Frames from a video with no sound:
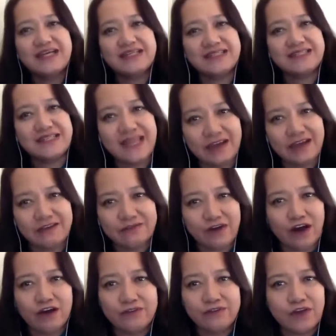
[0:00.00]
a slave
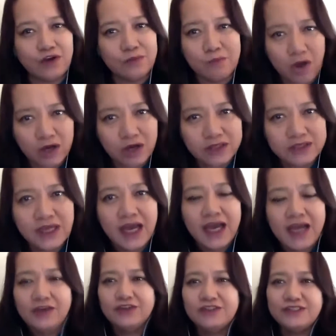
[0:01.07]
of your boss.
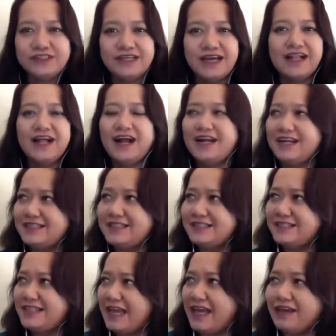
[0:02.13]
You still are a
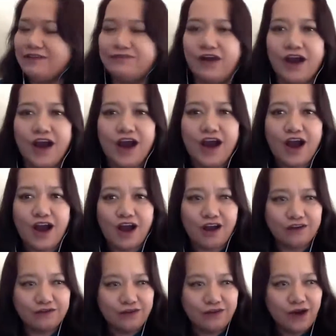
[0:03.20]
slave
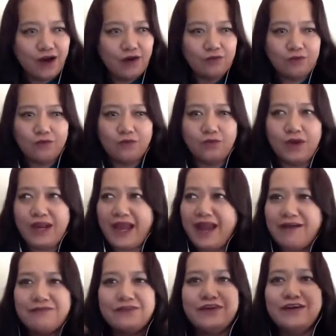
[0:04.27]
of
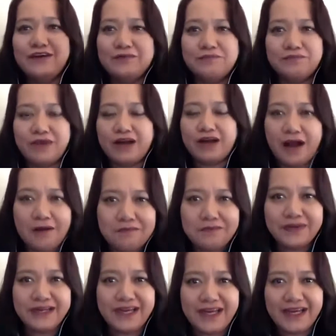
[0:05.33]
whatever the
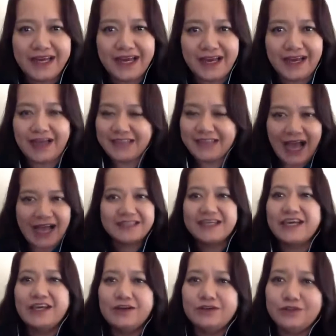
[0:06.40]
company is
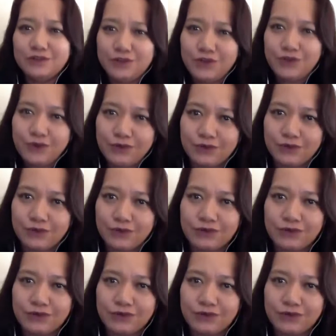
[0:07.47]
asking you to do.